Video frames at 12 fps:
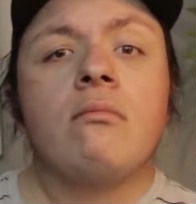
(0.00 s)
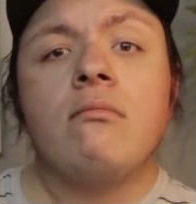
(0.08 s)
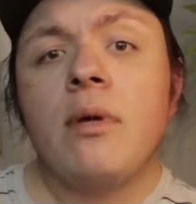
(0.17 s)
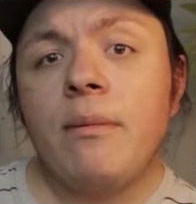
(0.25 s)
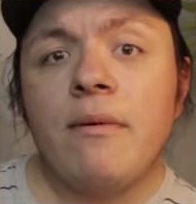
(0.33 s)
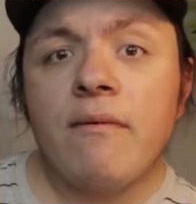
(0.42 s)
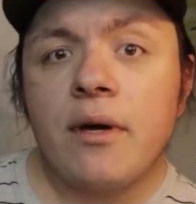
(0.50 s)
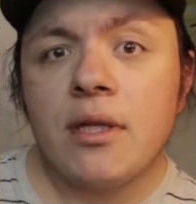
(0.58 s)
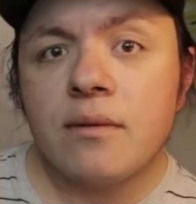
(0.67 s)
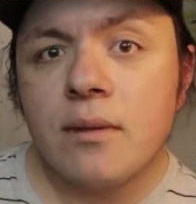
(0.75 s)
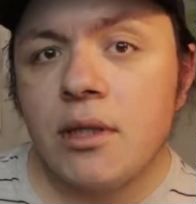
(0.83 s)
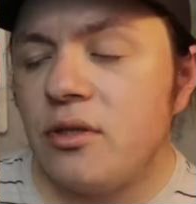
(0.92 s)
Maybe you find
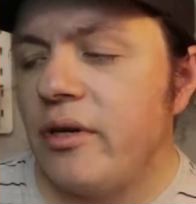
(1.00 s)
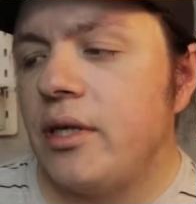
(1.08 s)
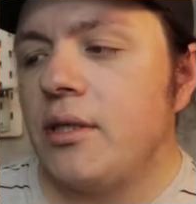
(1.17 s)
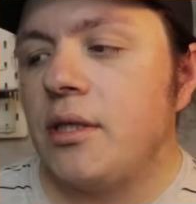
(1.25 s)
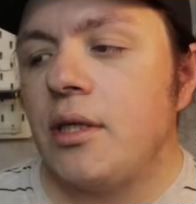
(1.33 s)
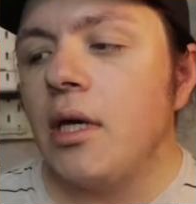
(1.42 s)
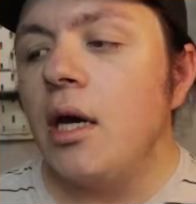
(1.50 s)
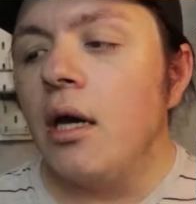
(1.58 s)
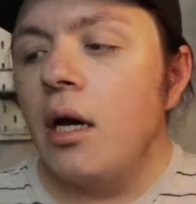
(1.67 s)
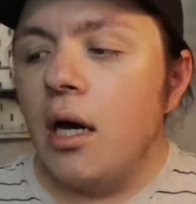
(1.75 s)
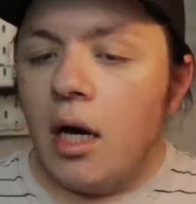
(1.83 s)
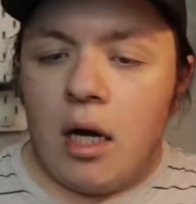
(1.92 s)
this one interesting.
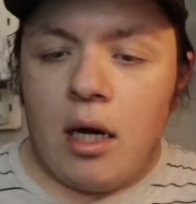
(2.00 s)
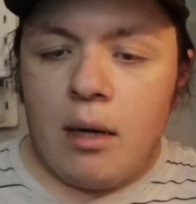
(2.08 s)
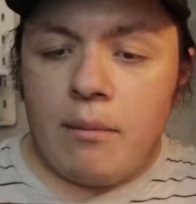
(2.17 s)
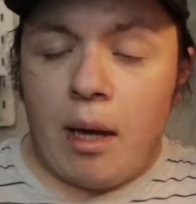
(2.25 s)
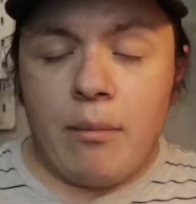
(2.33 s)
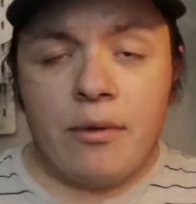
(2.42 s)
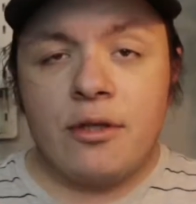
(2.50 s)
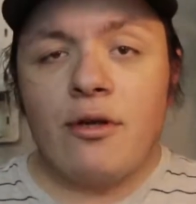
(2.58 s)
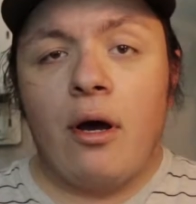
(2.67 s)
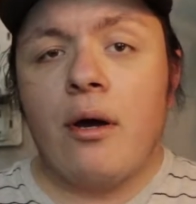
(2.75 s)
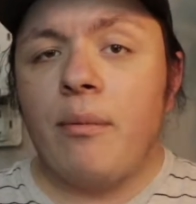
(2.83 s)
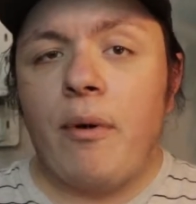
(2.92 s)
I'm going to
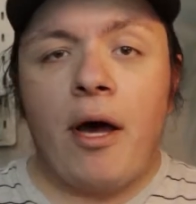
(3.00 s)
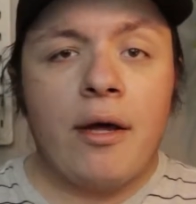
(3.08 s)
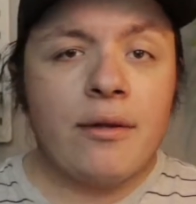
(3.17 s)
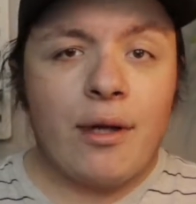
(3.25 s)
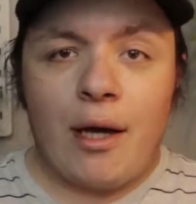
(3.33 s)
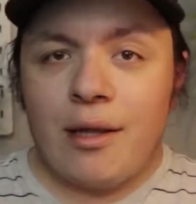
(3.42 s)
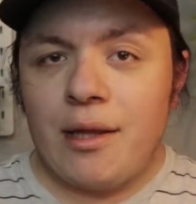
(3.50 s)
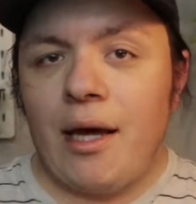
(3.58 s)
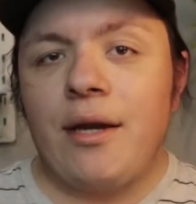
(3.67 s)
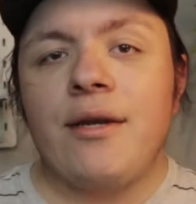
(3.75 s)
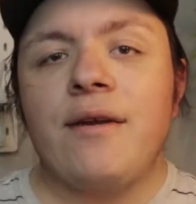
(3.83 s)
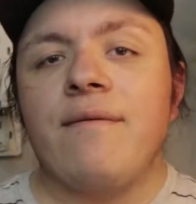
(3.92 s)
talk about a
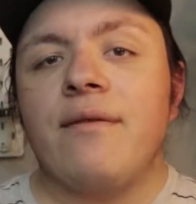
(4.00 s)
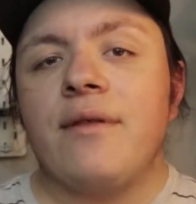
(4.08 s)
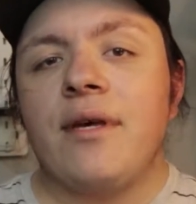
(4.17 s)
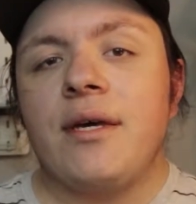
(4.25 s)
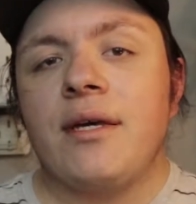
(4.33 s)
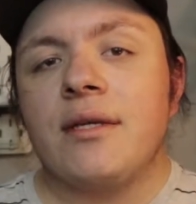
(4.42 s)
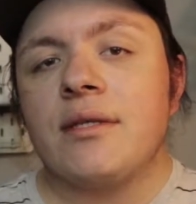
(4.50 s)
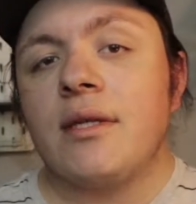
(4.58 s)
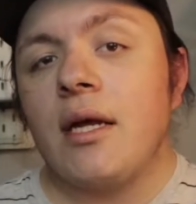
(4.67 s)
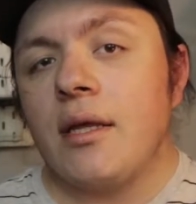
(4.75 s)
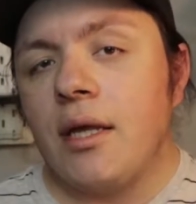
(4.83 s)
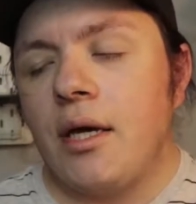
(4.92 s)
lot of different things
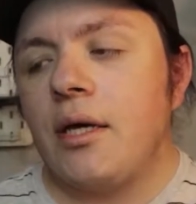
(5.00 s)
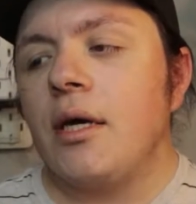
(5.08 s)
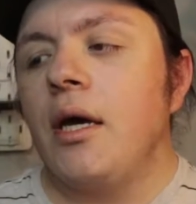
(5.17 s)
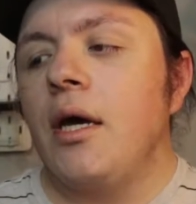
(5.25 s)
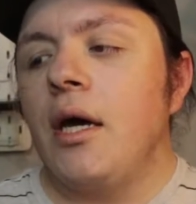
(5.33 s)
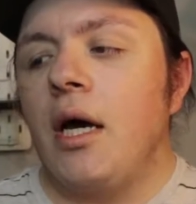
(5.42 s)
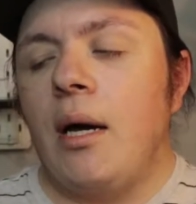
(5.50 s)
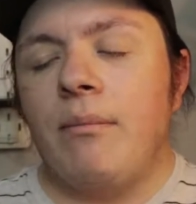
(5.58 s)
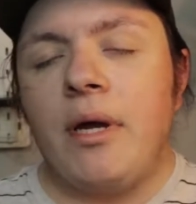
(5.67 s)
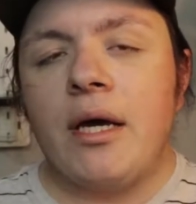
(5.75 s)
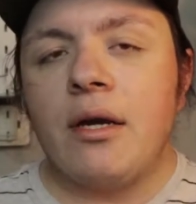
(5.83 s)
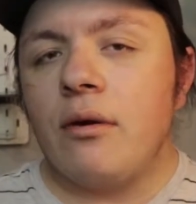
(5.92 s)
that I like. I'm
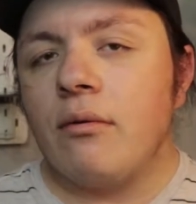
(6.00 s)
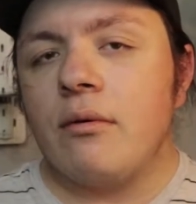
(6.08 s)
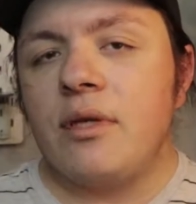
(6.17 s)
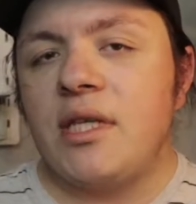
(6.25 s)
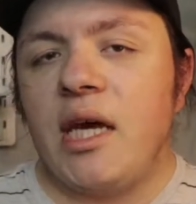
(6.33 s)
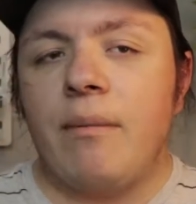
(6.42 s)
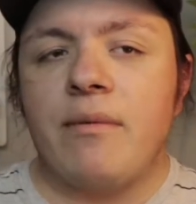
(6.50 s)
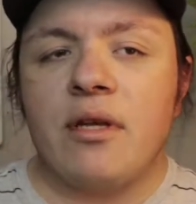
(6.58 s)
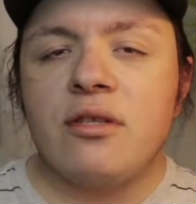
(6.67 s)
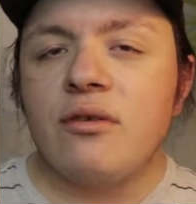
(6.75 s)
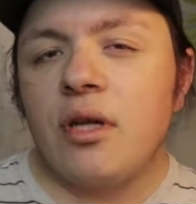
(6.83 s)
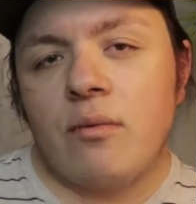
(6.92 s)
not going to go in depth
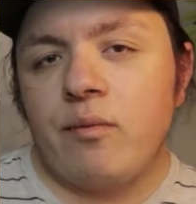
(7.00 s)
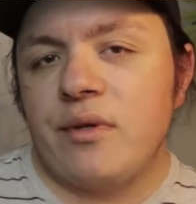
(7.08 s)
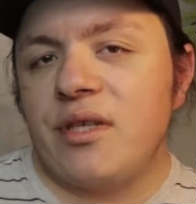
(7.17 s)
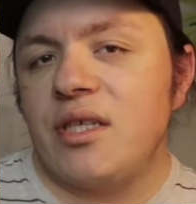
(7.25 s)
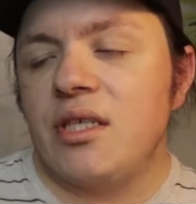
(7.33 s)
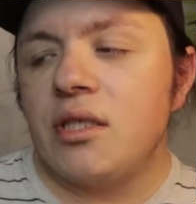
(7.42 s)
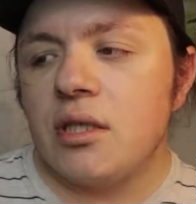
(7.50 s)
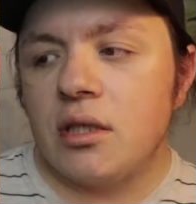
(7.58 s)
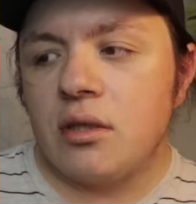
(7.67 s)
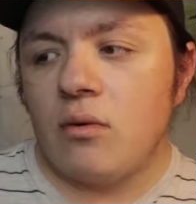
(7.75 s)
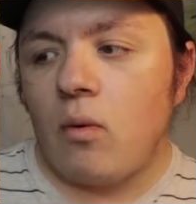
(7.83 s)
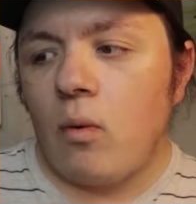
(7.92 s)
into like
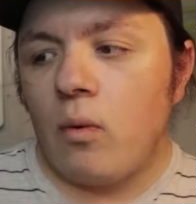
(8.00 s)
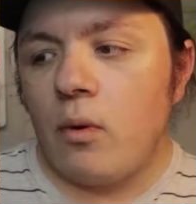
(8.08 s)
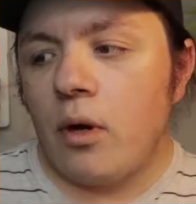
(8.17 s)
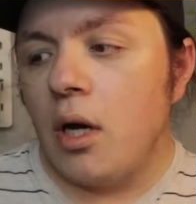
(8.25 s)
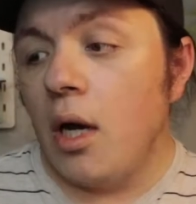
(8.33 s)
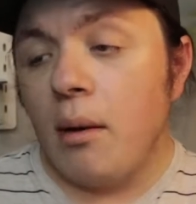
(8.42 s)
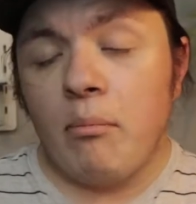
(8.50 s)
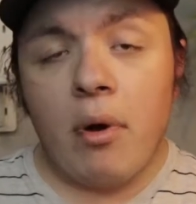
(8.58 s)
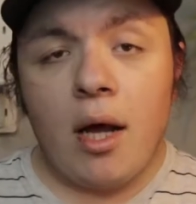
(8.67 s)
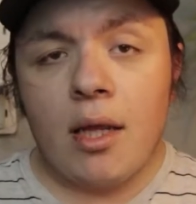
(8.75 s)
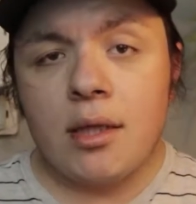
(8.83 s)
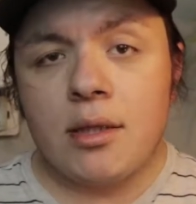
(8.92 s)
religion or
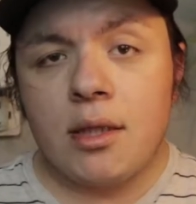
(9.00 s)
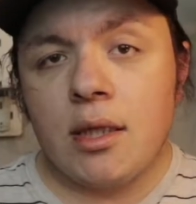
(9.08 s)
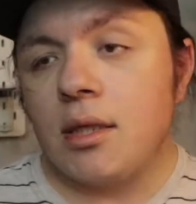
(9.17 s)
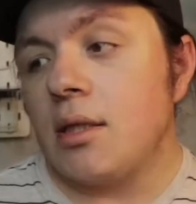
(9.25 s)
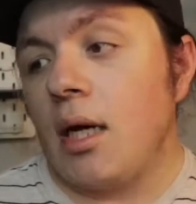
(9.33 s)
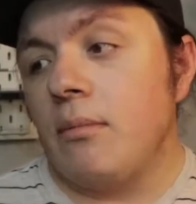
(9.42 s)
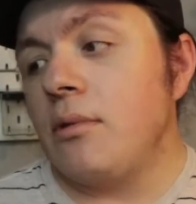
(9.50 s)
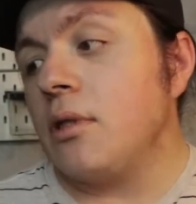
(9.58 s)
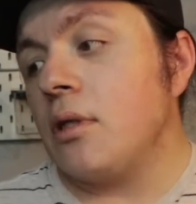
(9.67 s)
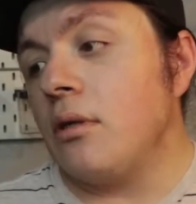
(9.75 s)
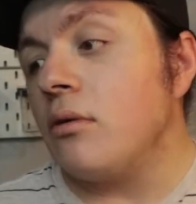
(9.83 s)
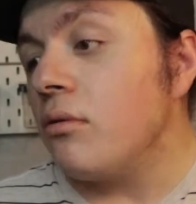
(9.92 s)
politics. I'm just
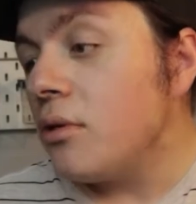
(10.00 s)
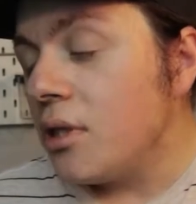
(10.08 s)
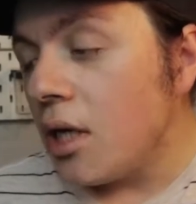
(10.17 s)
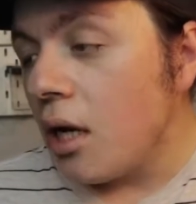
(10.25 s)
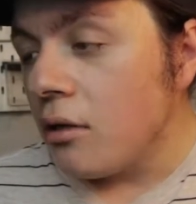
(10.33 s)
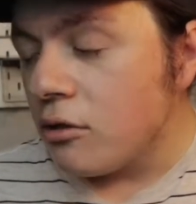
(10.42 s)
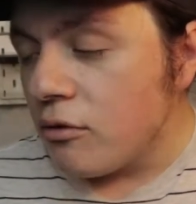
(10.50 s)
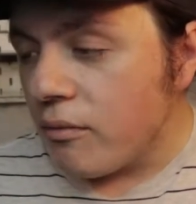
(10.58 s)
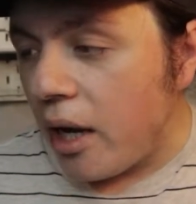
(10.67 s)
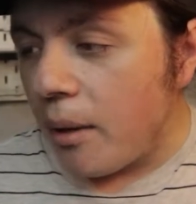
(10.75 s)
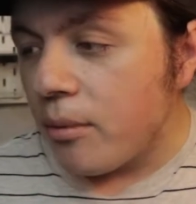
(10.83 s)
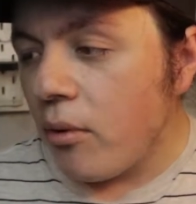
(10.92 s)
going to go down to
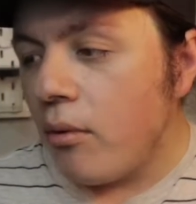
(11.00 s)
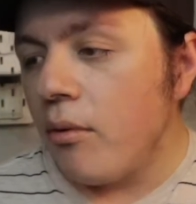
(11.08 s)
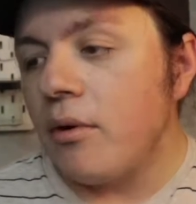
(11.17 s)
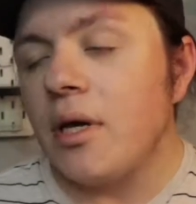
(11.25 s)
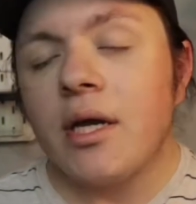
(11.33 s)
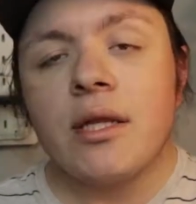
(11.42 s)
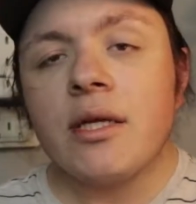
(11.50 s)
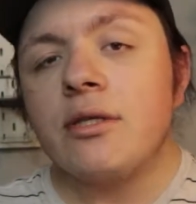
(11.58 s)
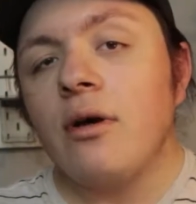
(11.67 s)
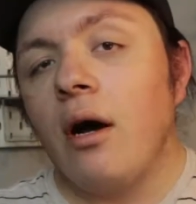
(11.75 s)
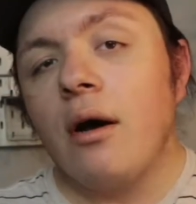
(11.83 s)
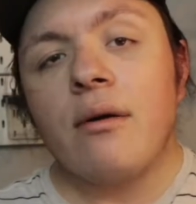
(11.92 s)
rabbit hole, kind of like
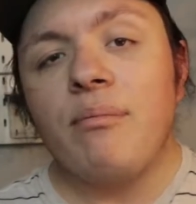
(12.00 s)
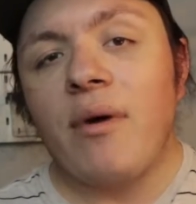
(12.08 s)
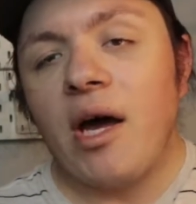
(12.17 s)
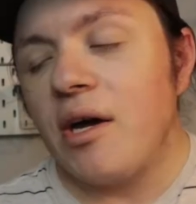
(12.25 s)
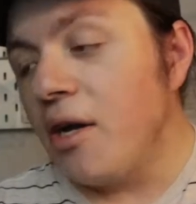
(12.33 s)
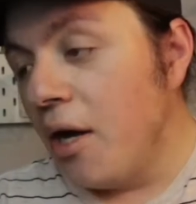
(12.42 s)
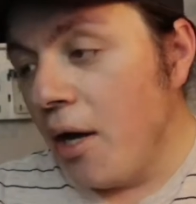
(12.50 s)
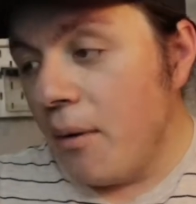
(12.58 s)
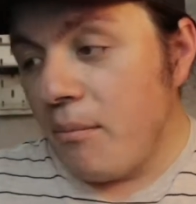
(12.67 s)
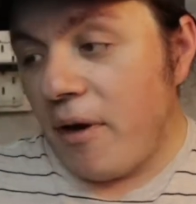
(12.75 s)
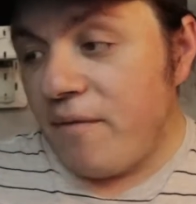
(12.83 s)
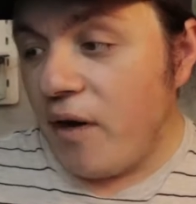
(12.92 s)
talk about
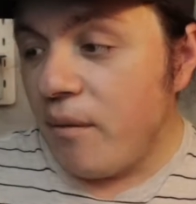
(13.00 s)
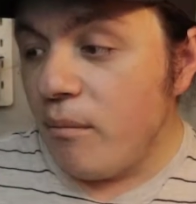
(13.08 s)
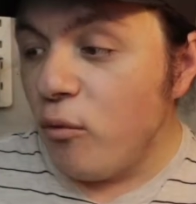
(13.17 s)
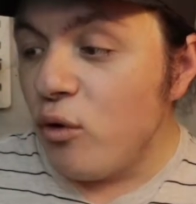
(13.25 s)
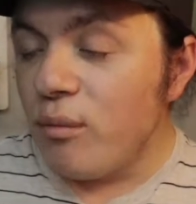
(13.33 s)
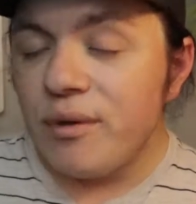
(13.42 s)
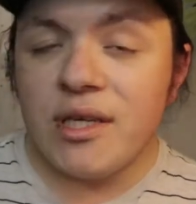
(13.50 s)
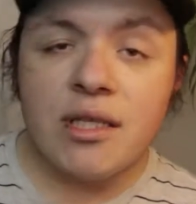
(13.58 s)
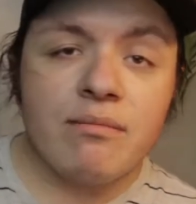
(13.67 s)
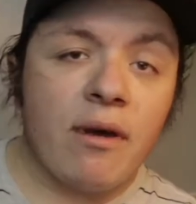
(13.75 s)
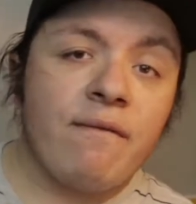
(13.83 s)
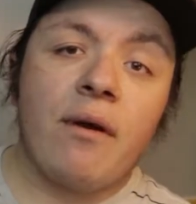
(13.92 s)
my favorite
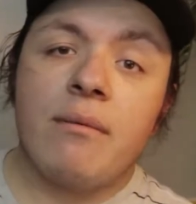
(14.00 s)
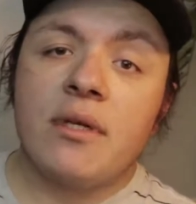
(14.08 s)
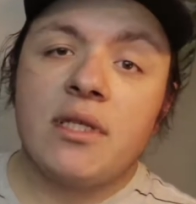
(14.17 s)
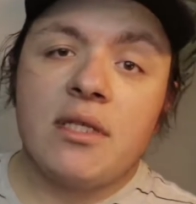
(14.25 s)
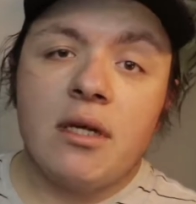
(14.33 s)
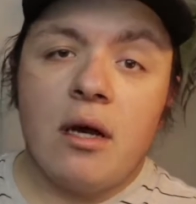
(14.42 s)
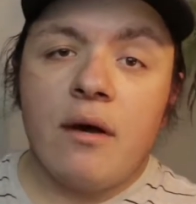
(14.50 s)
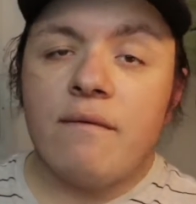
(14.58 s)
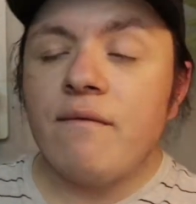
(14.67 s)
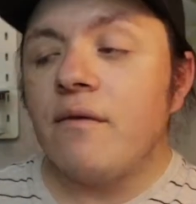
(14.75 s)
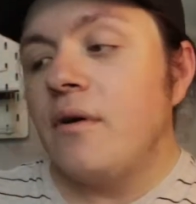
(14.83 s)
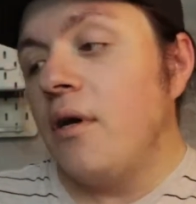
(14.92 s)
movies, my favorite stuff,